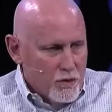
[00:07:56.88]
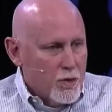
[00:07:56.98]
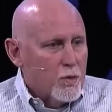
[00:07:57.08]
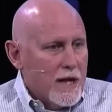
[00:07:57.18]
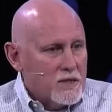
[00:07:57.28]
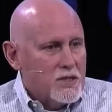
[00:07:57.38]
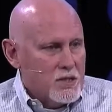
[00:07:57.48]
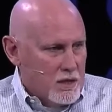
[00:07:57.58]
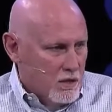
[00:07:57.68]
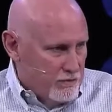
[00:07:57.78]
the
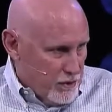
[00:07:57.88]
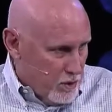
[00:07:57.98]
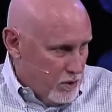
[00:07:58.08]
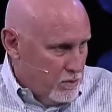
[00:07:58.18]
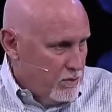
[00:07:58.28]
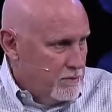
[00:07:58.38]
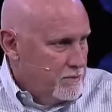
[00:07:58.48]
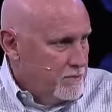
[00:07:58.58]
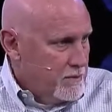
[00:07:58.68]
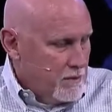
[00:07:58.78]
rest of you.
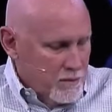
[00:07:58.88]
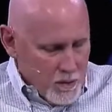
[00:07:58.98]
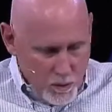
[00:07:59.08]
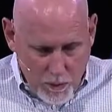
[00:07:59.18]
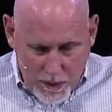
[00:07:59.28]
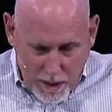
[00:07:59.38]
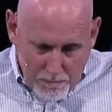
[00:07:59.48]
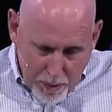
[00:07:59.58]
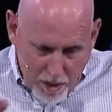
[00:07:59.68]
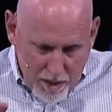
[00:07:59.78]
We were
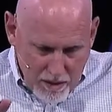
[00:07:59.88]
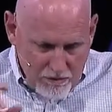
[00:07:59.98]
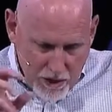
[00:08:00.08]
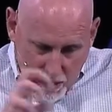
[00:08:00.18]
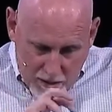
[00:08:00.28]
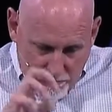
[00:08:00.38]
not part of the